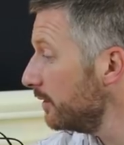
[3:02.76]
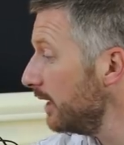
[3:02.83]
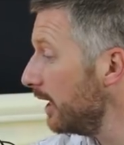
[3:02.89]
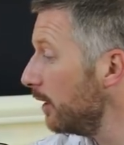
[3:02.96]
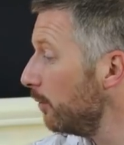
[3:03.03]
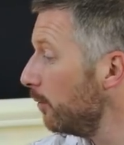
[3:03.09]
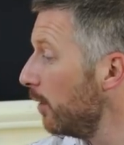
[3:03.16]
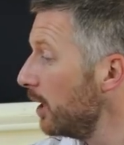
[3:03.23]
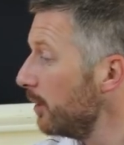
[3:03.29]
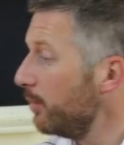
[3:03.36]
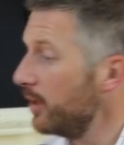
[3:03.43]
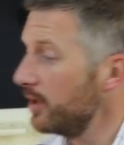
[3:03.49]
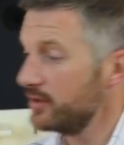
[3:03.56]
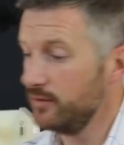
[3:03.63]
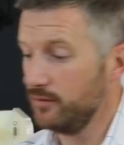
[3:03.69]
Now, my
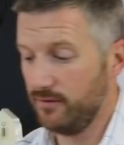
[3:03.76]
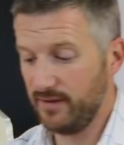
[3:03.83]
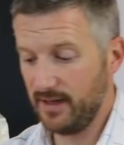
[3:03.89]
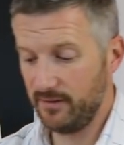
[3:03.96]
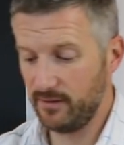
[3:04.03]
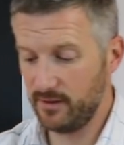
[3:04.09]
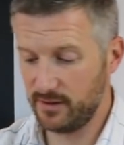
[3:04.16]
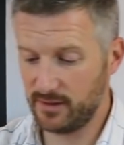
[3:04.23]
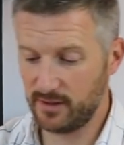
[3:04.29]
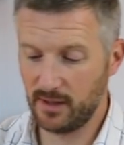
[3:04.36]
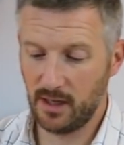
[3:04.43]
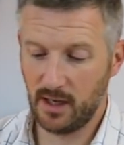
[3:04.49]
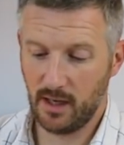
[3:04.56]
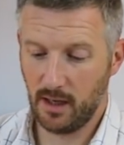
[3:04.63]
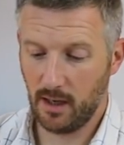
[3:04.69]
personal favorites
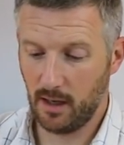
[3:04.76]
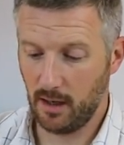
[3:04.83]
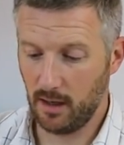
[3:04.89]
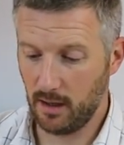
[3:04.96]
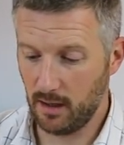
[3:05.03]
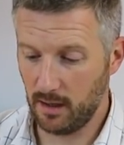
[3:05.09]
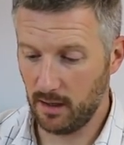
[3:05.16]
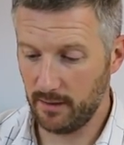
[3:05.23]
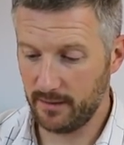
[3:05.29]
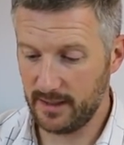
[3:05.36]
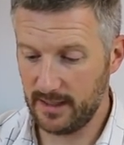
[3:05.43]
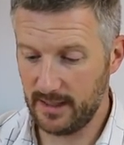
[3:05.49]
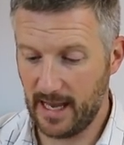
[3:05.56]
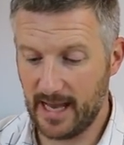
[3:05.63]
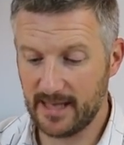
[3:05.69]
are
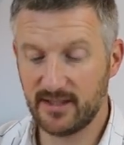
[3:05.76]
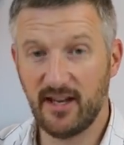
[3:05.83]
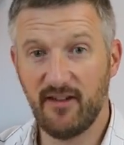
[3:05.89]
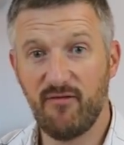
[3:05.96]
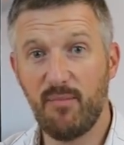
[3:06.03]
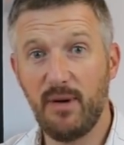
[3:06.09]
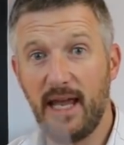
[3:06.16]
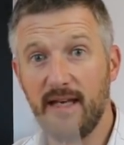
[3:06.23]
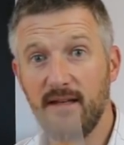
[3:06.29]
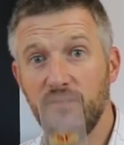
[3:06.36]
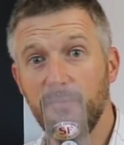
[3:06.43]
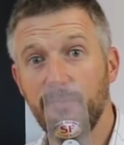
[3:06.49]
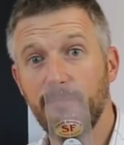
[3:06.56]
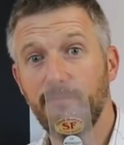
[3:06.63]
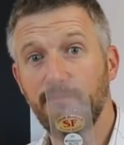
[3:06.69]
the SF Blend,